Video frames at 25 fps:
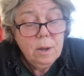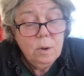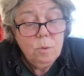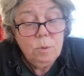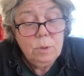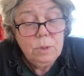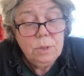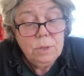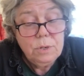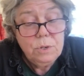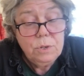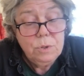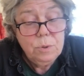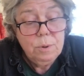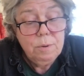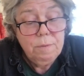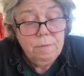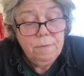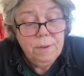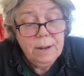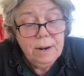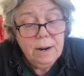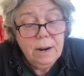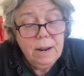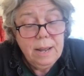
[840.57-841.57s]
with the
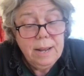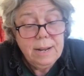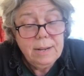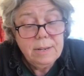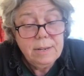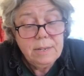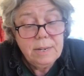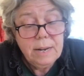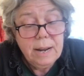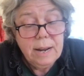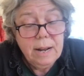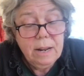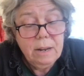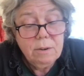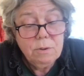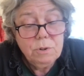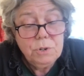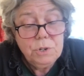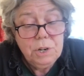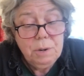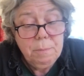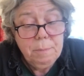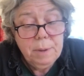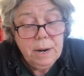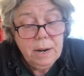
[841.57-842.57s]
Sudafed-laced
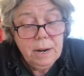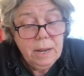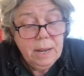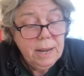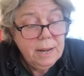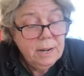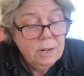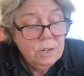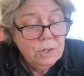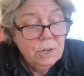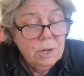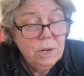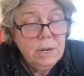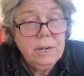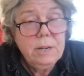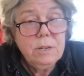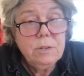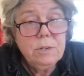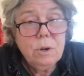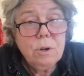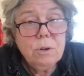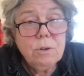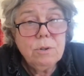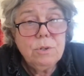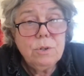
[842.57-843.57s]
allergy medication
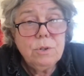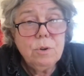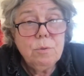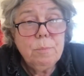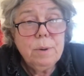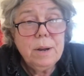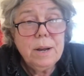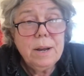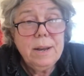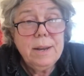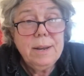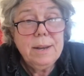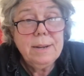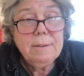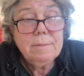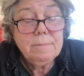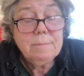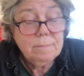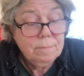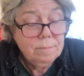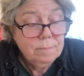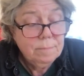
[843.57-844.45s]
he's also buying.